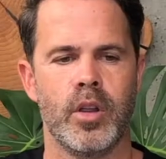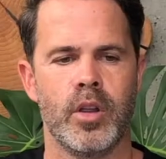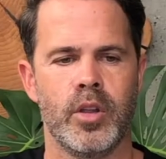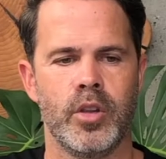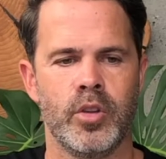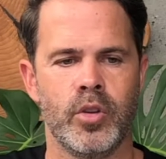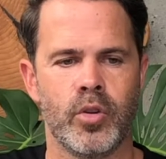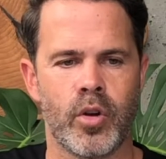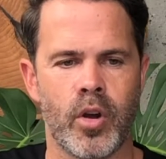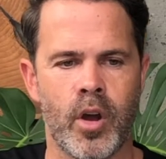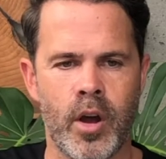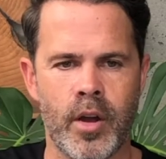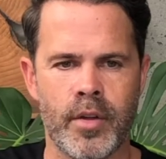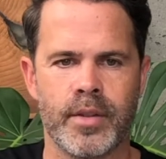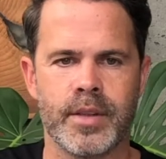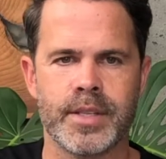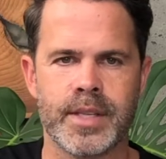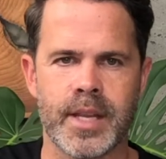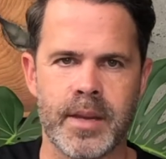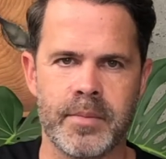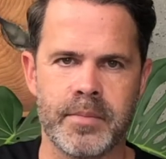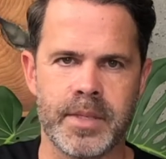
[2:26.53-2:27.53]
on the
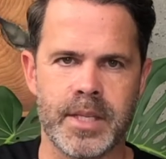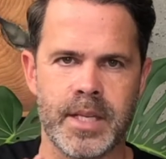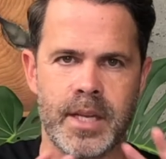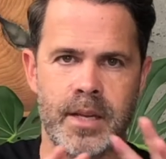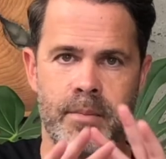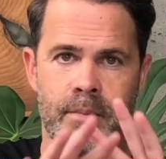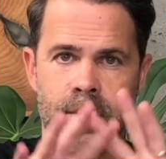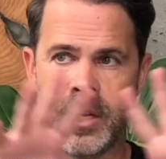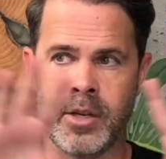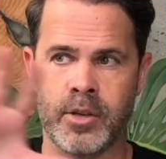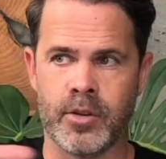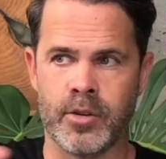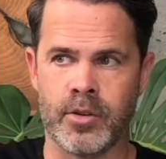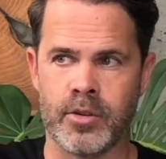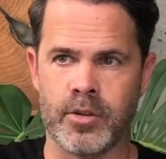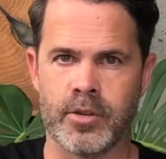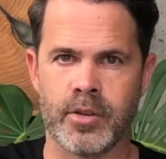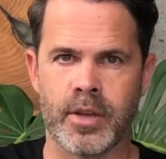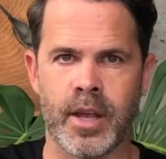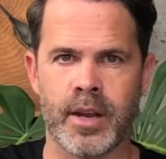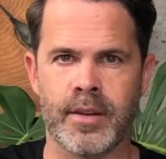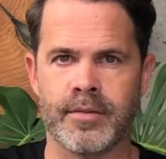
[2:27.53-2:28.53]
same team and you're
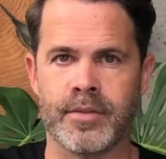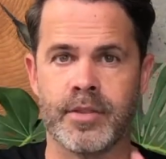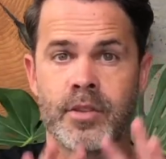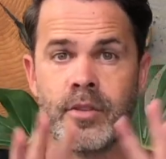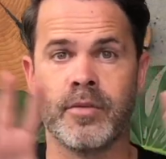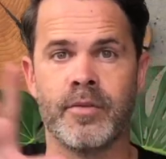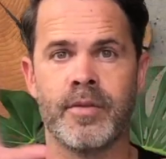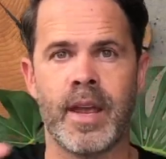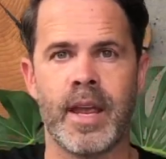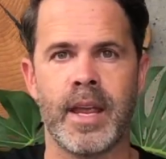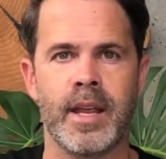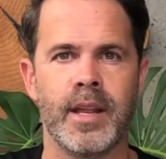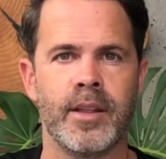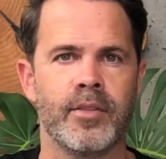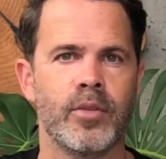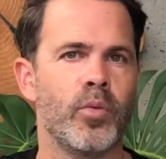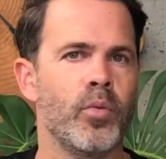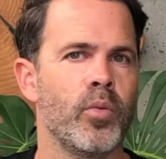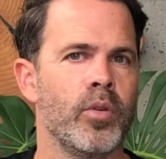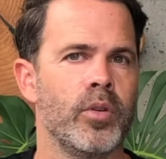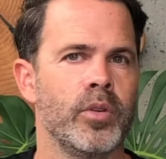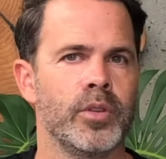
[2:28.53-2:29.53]
kind of surveying the
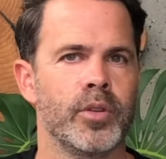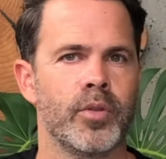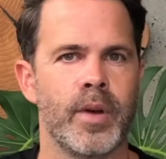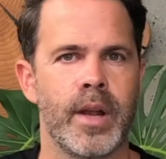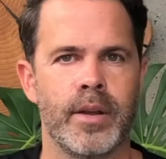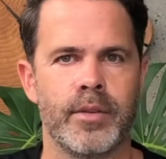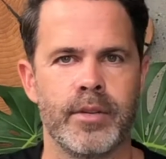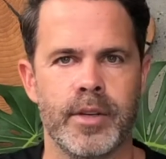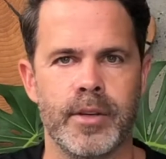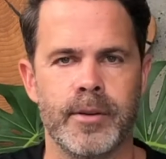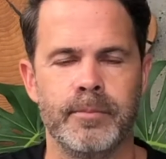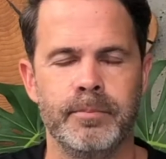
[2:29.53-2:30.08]
world around you.